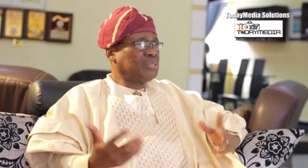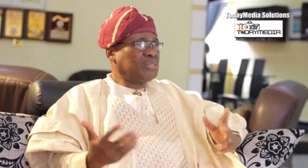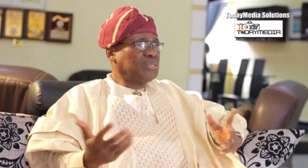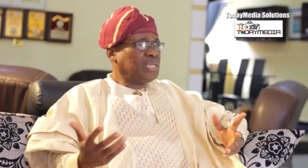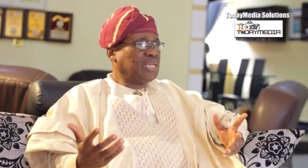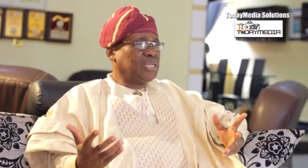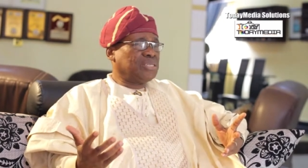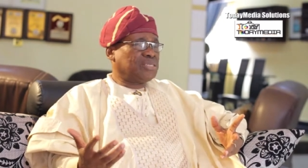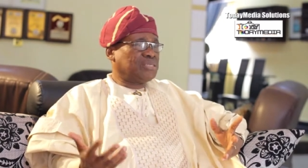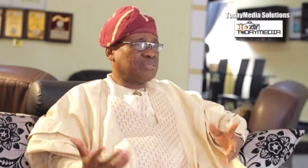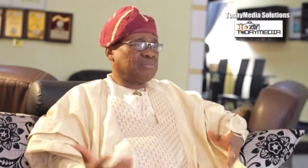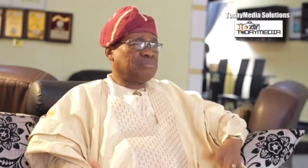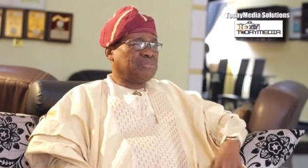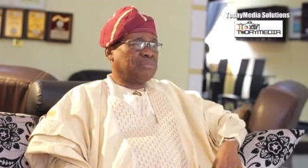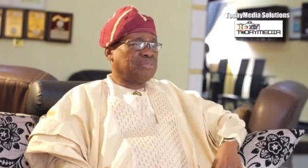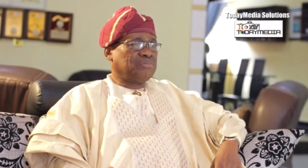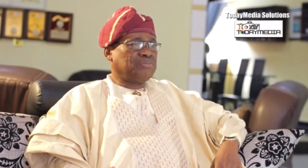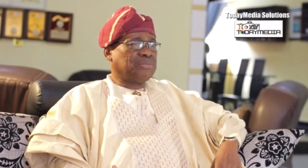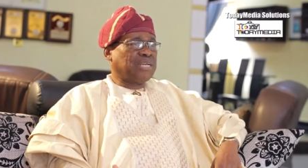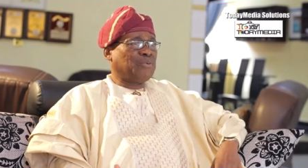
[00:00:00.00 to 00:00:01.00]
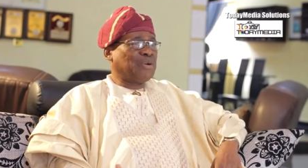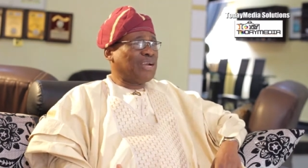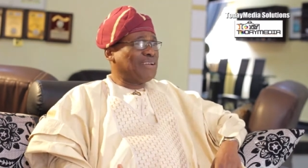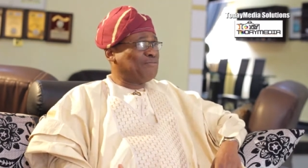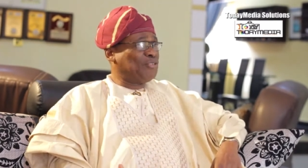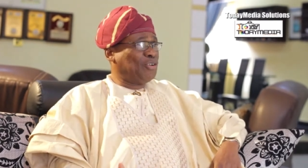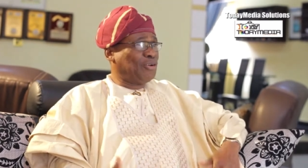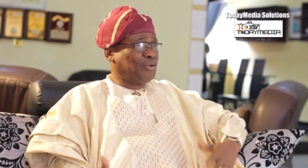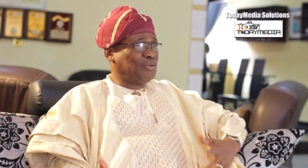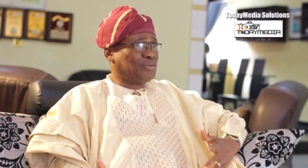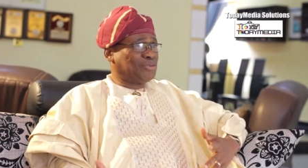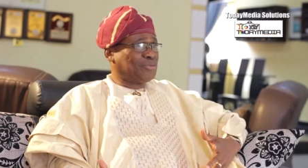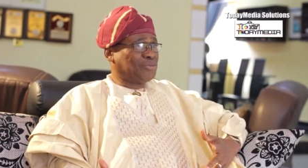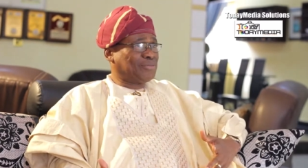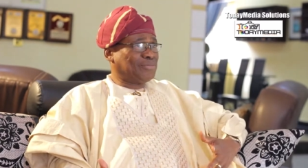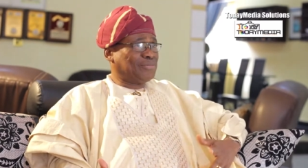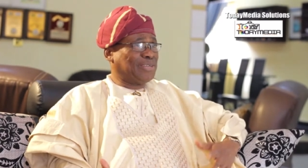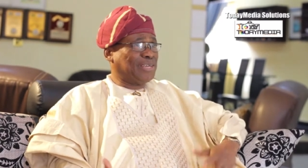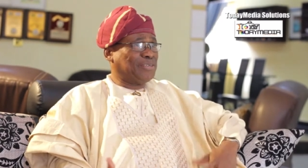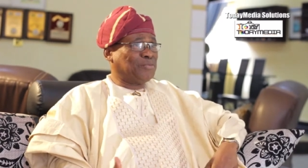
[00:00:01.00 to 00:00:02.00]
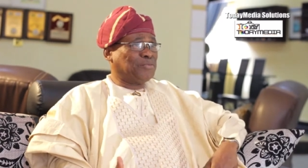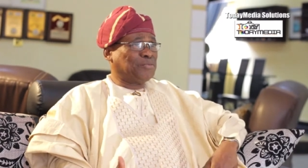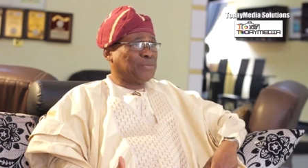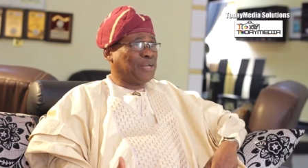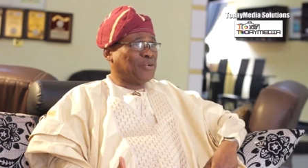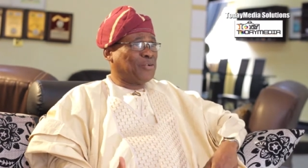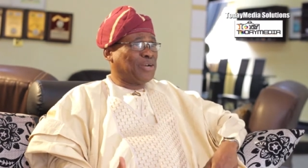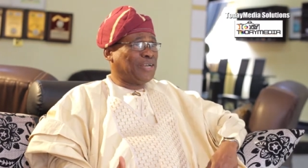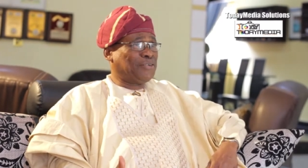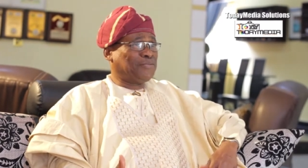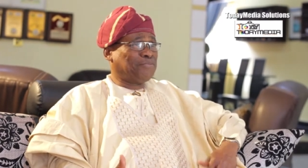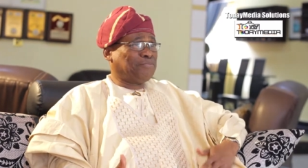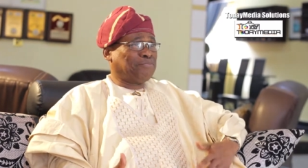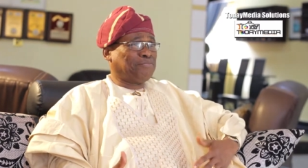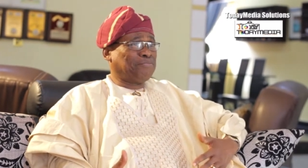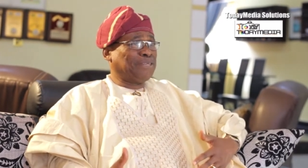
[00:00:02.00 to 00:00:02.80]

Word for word: Yes, my wife does, and my wife